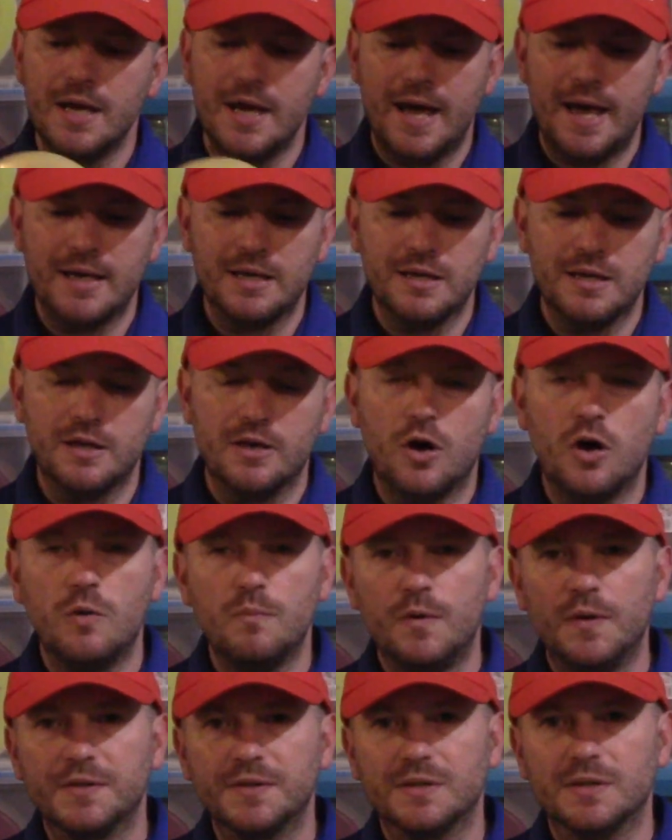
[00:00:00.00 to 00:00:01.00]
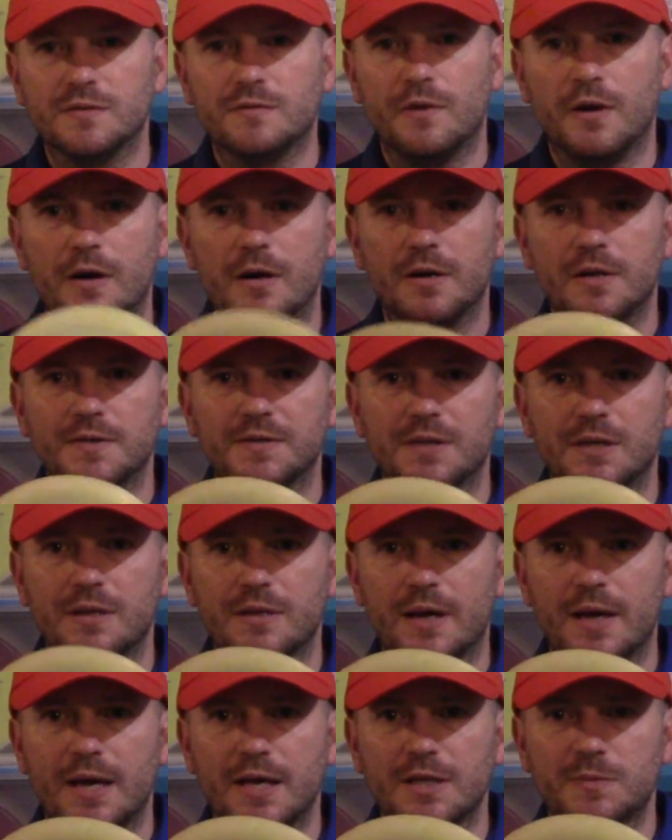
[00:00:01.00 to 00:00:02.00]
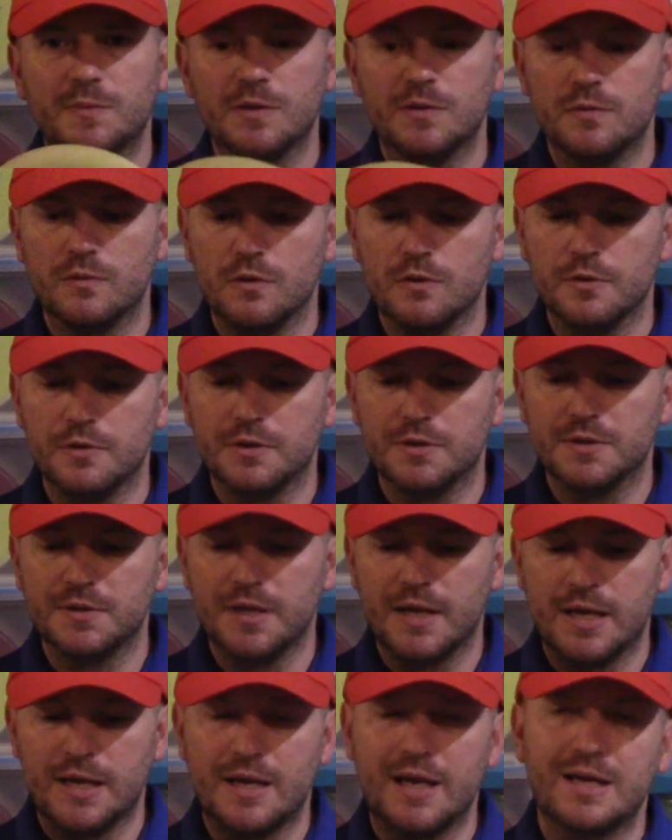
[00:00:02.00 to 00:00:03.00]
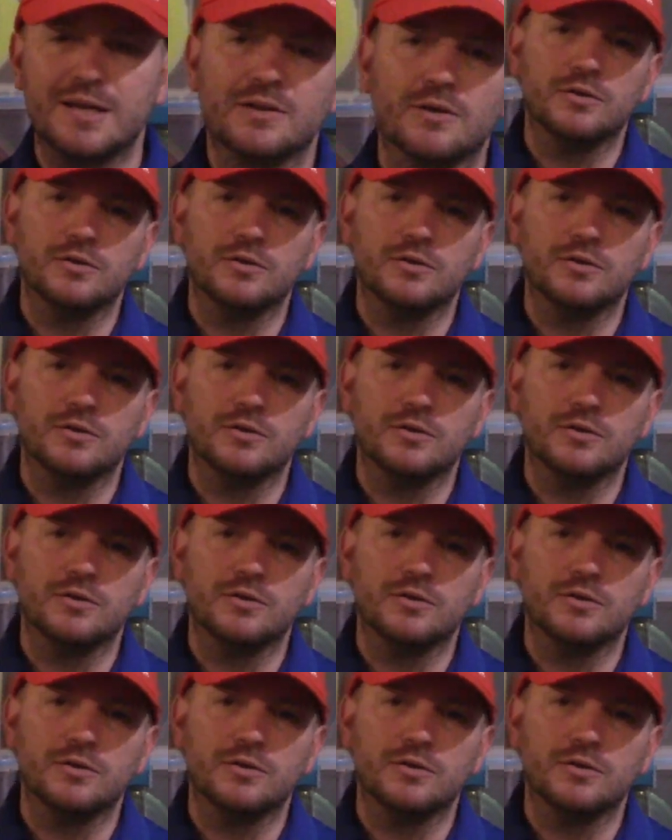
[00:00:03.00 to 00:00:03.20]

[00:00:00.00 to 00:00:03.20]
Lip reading: I can get it almost as far as any of the high-speed rollers, and I can